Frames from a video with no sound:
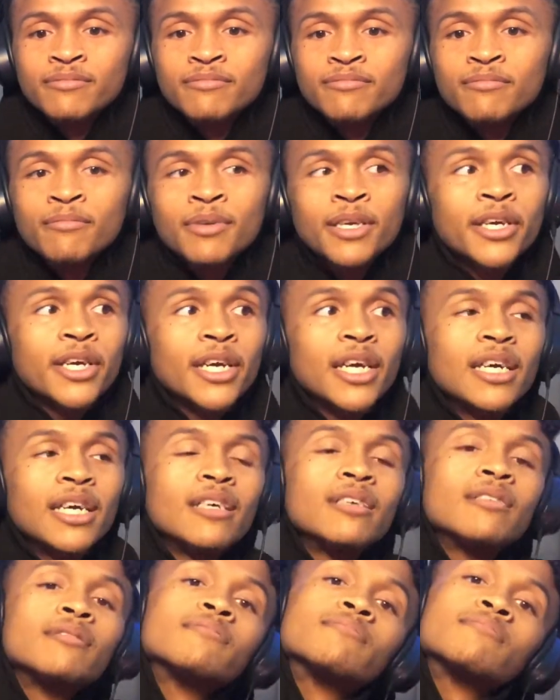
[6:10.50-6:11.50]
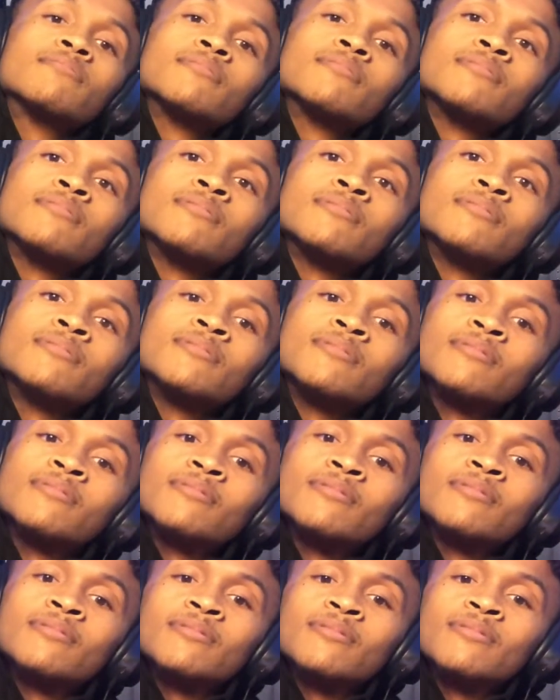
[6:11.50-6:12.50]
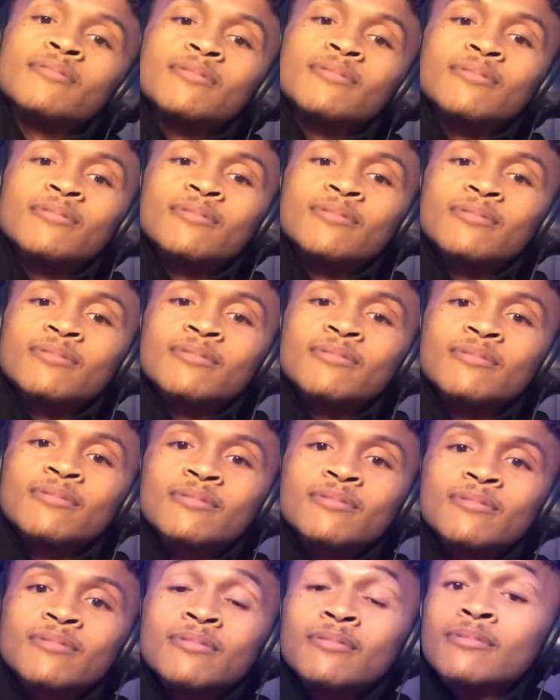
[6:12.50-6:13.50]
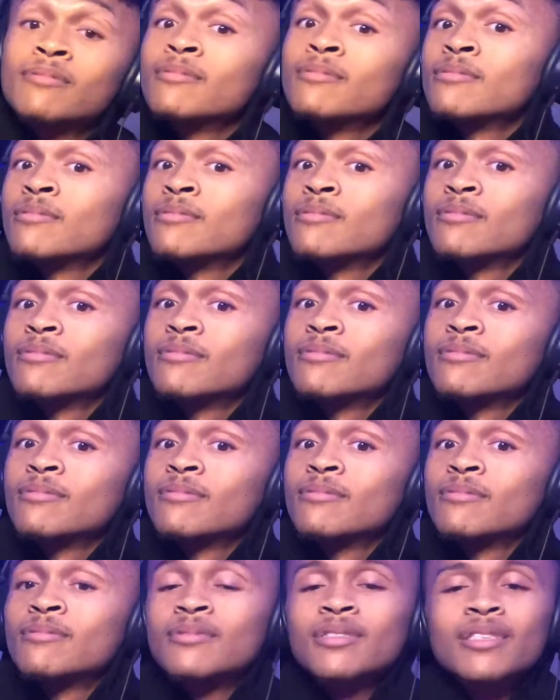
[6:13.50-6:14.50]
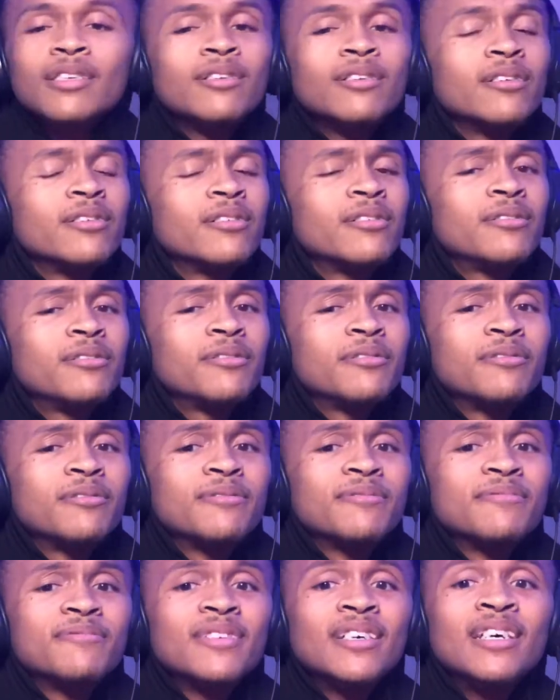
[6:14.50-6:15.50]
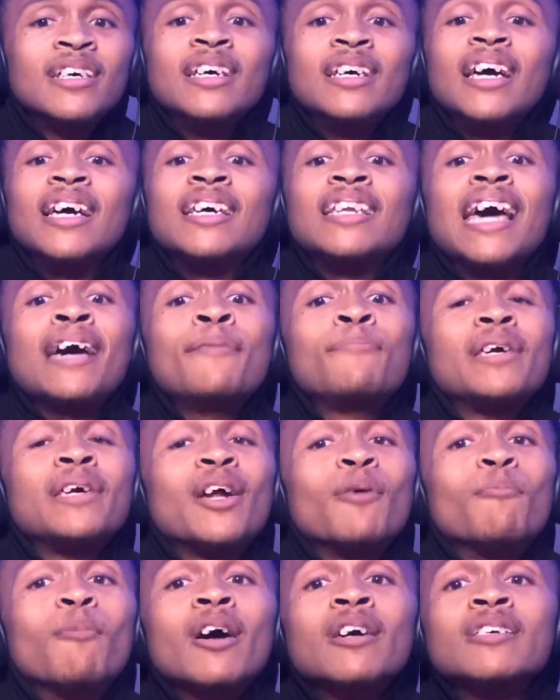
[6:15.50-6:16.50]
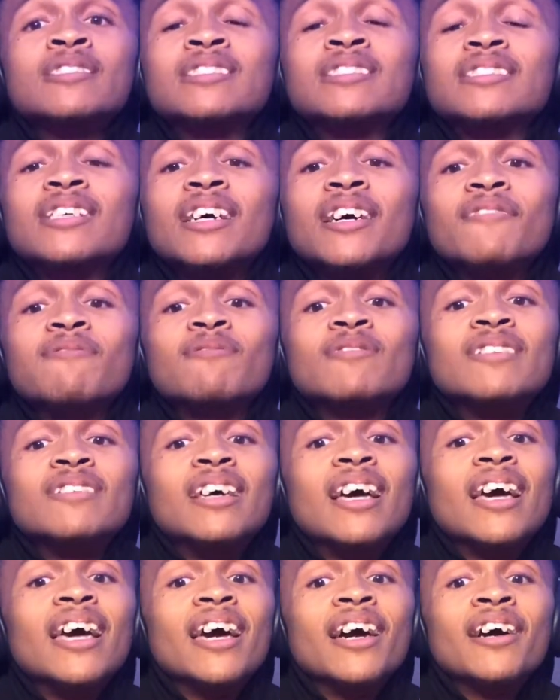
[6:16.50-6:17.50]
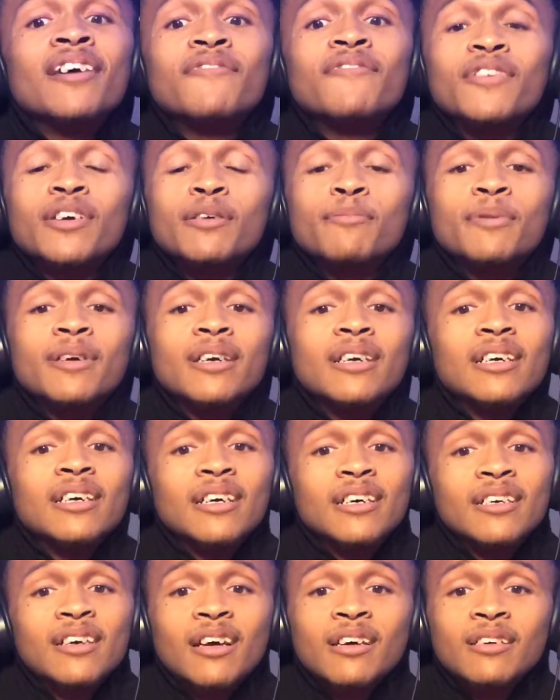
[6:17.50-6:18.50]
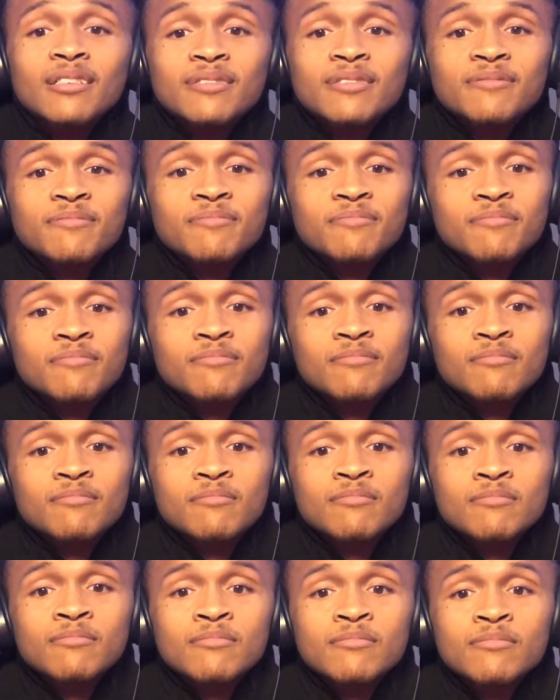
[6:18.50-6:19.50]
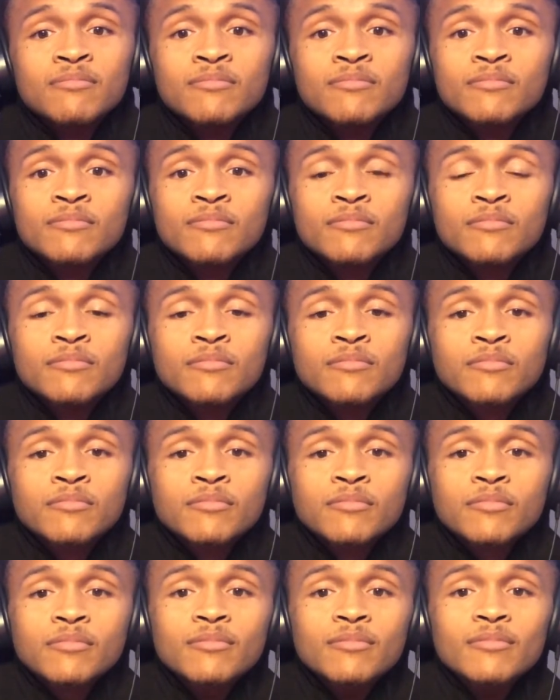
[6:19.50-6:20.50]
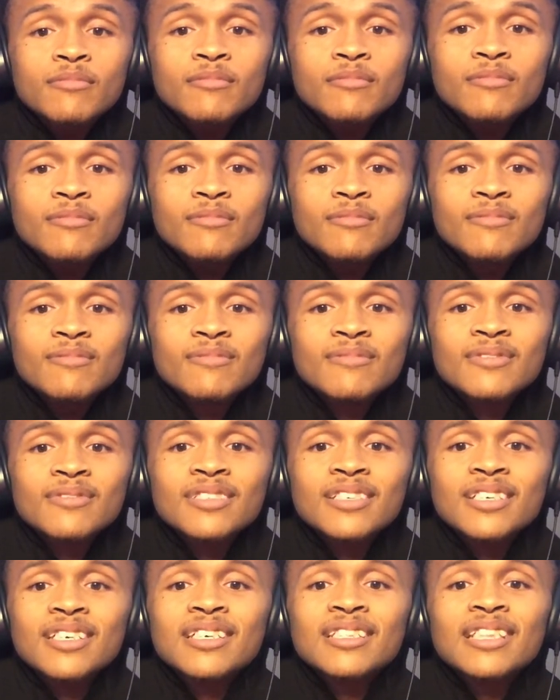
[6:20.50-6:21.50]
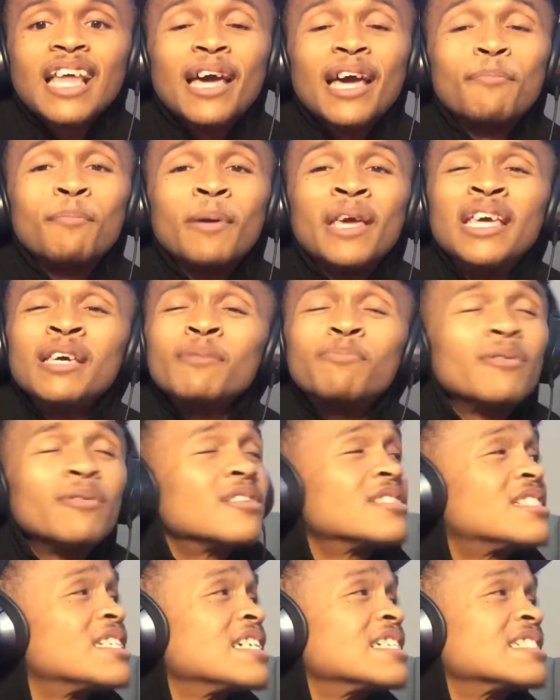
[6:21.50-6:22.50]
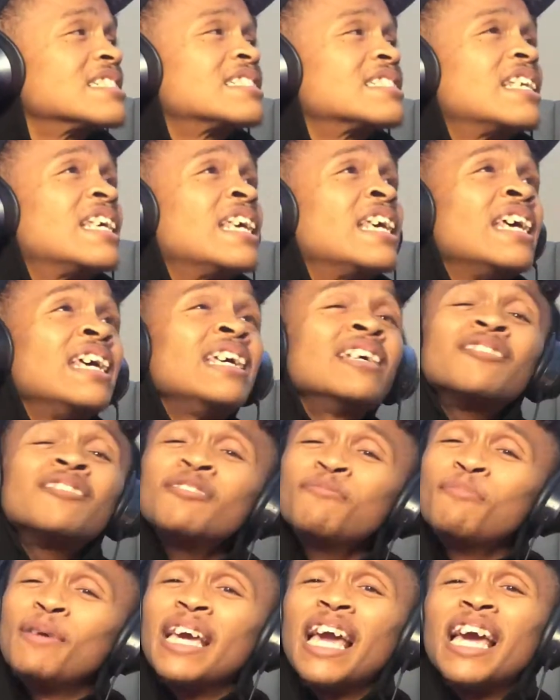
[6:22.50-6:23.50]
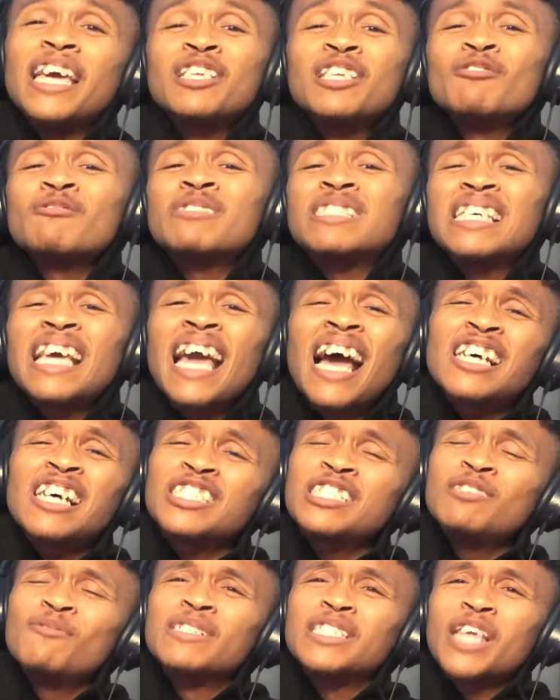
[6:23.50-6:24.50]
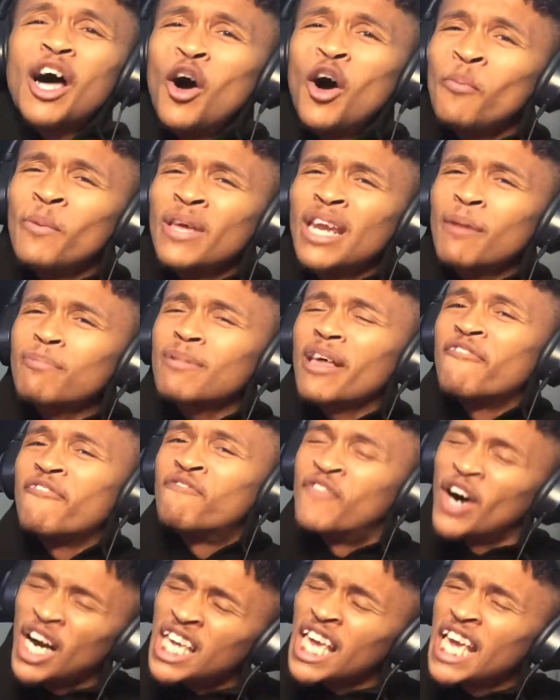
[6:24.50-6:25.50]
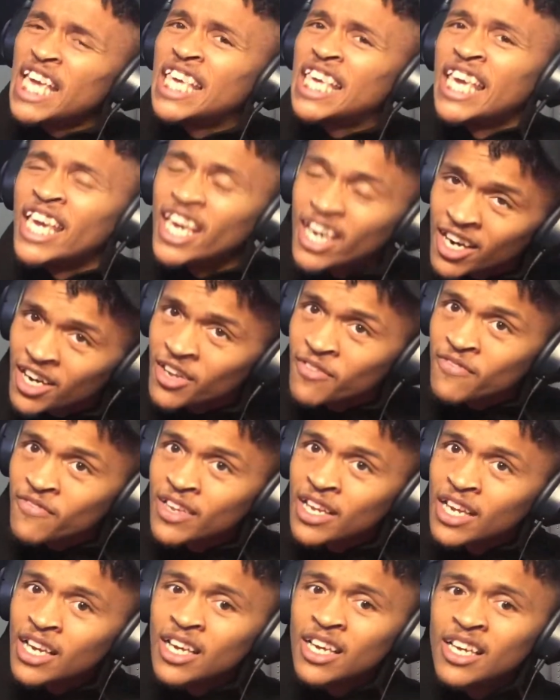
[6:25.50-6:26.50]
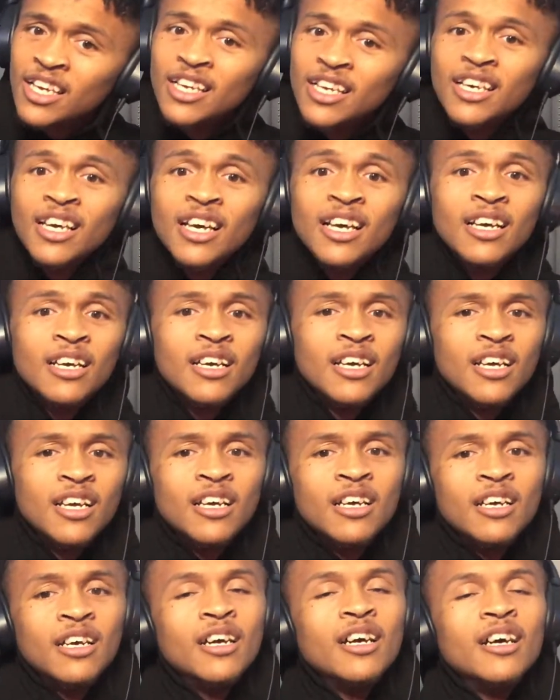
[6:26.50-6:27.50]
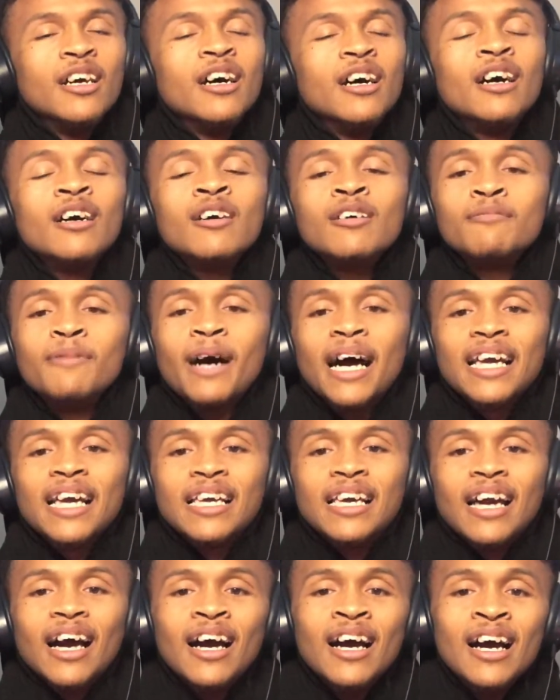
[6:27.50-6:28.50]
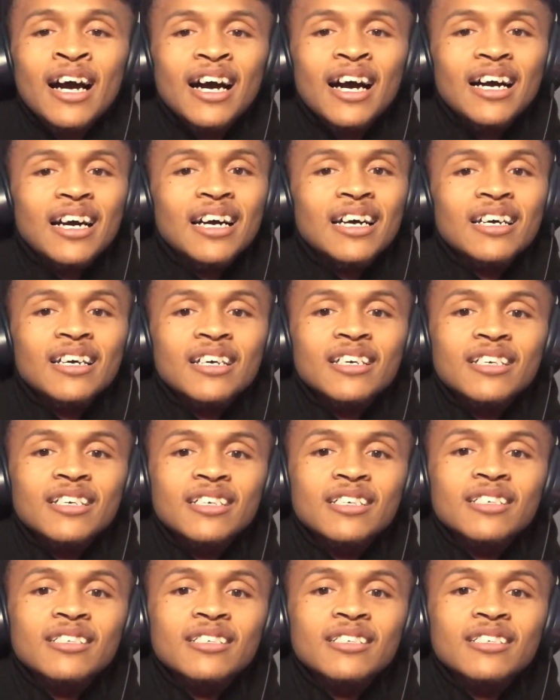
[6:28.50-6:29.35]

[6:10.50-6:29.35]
Period. Nevaeh is not mine. She's not my daughter. And that would be the worst stuff ever, bro. So I wanted you to know that I know Nevaeh is not mine. I've had doubts. Like people just kill me, and you see how she was opening up the fucking gift. She's not my daughter. Oh my god.